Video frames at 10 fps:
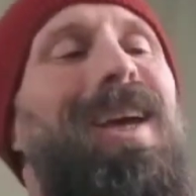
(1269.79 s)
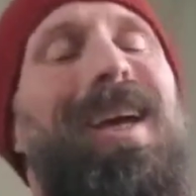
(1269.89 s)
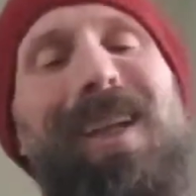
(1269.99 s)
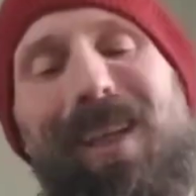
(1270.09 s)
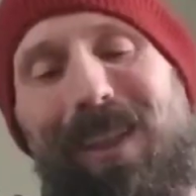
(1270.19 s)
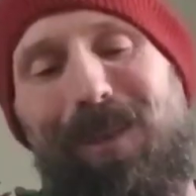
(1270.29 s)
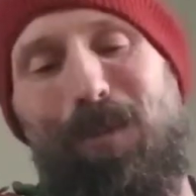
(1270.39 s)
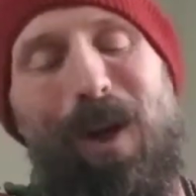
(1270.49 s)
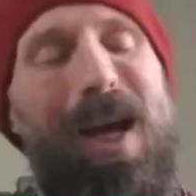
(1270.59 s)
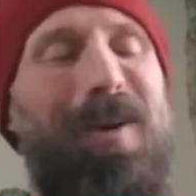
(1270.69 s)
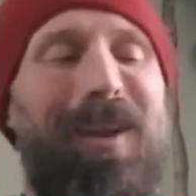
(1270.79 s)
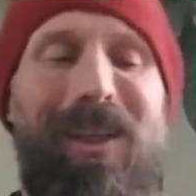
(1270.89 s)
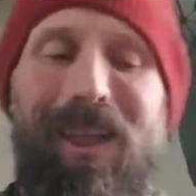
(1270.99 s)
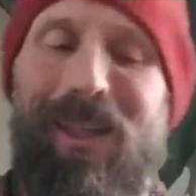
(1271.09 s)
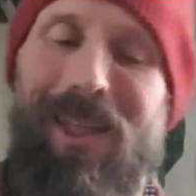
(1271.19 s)
And a brown
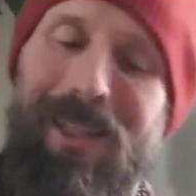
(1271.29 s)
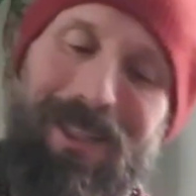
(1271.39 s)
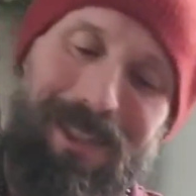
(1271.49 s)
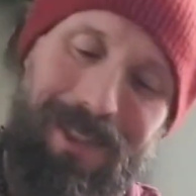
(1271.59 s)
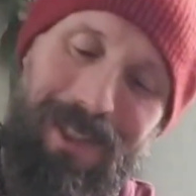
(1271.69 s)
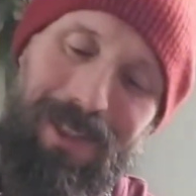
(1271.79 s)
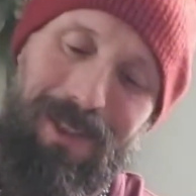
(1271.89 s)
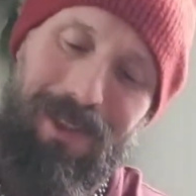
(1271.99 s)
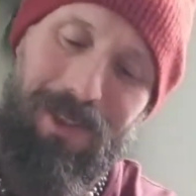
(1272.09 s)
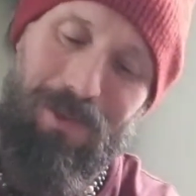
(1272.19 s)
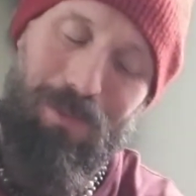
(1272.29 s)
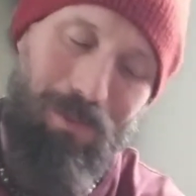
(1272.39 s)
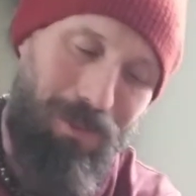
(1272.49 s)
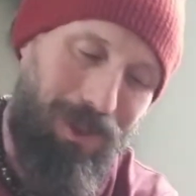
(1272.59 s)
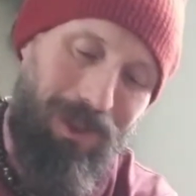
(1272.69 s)
agate, I just think is this
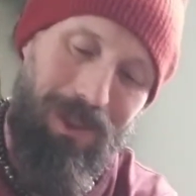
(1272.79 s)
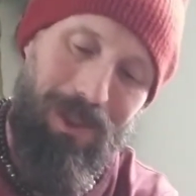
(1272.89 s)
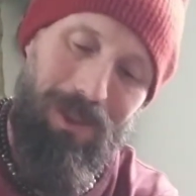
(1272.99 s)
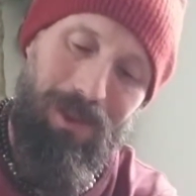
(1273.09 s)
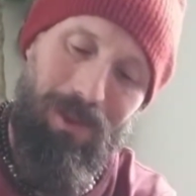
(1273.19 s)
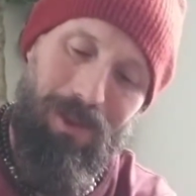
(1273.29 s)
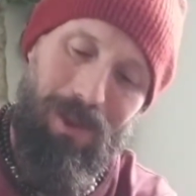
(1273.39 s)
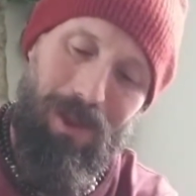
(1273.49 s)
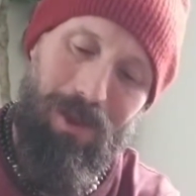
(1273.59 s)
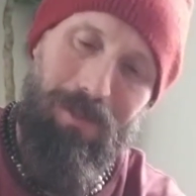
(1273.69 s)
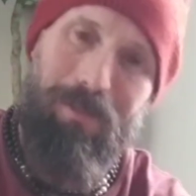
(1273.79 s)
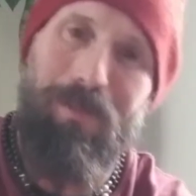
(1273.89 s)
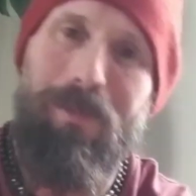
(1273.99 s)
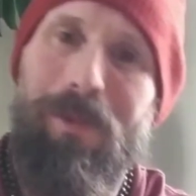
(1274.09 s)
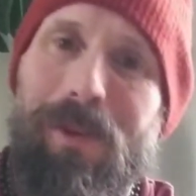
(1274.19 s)
really, I
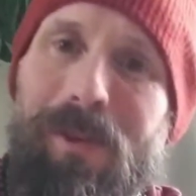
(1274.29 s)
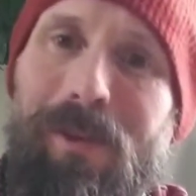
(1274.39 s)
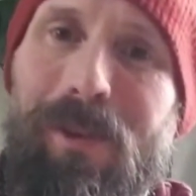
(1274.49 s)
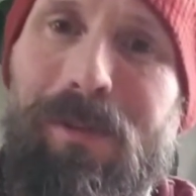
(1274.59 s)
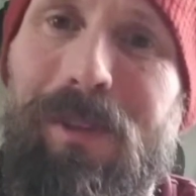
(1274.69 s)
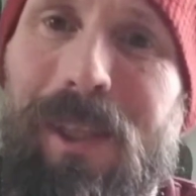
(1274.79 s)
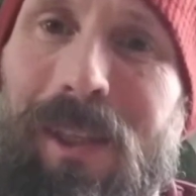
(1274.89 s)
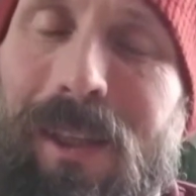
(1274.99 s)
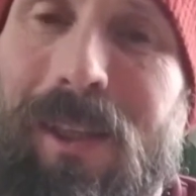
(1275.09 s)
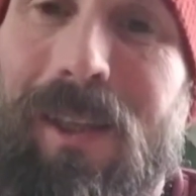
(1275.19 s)
don't know if I can